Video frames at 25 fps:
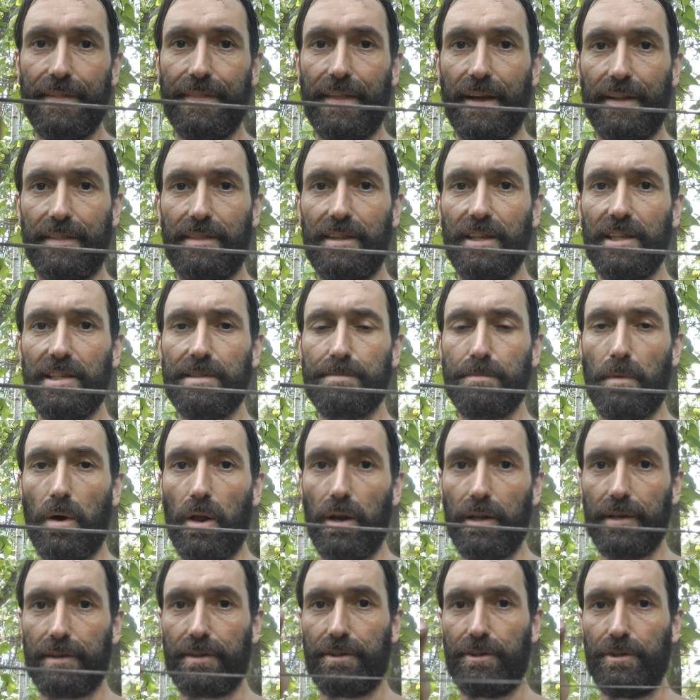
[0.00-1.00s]
that these
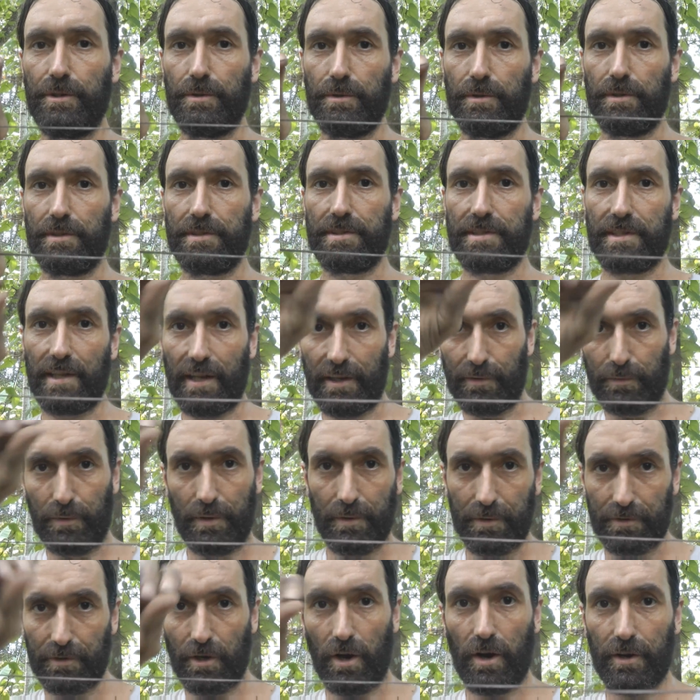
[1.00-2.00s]
molecules that
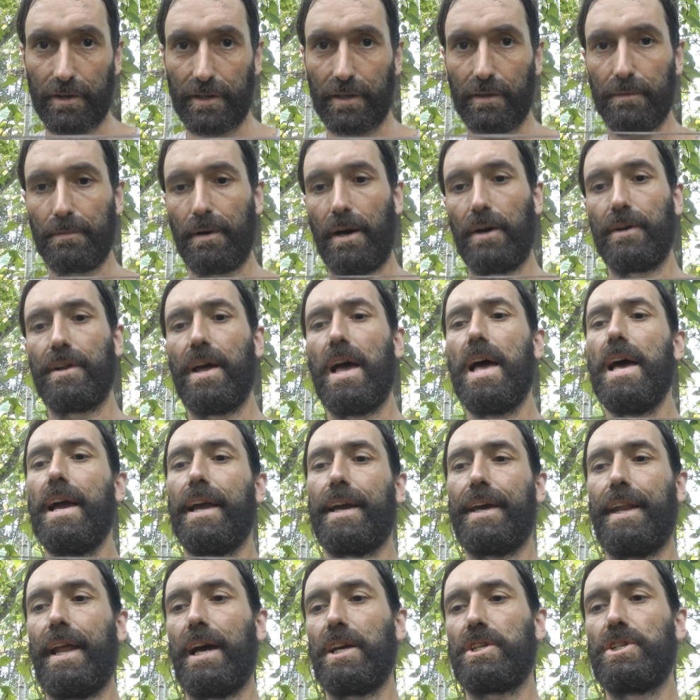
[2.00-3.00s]
we were talking about
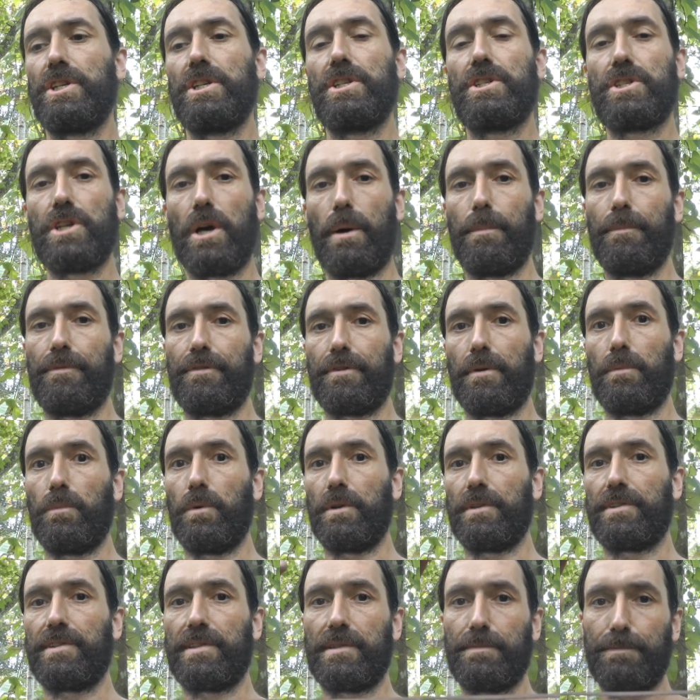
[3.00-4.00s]
can actually jump from
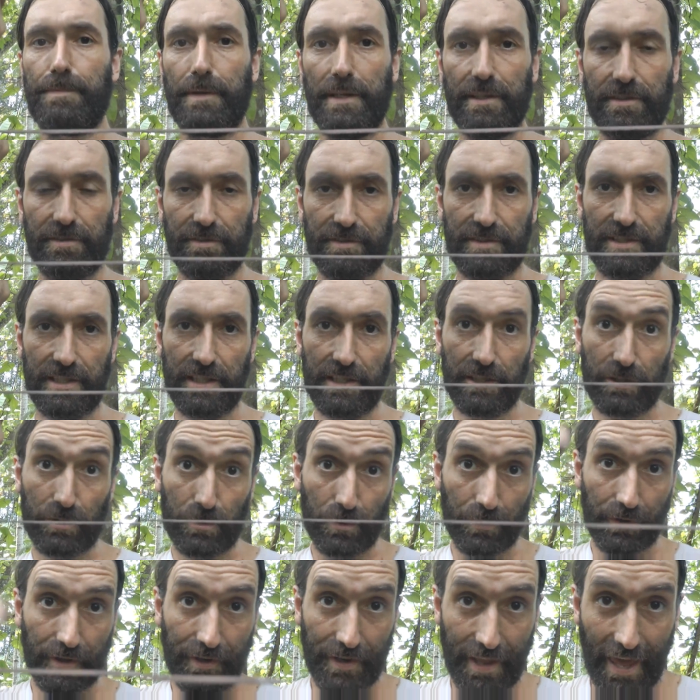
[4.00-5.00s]
one piece of steel
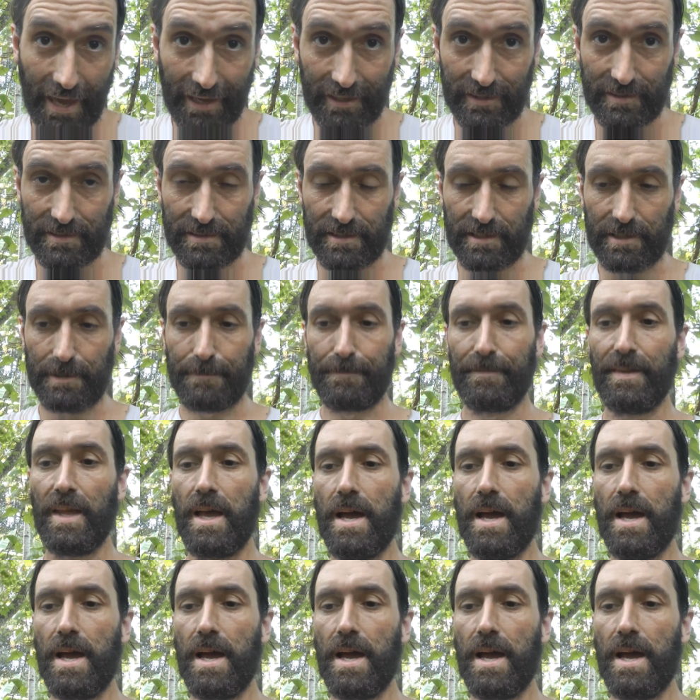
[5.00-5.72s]
to the next,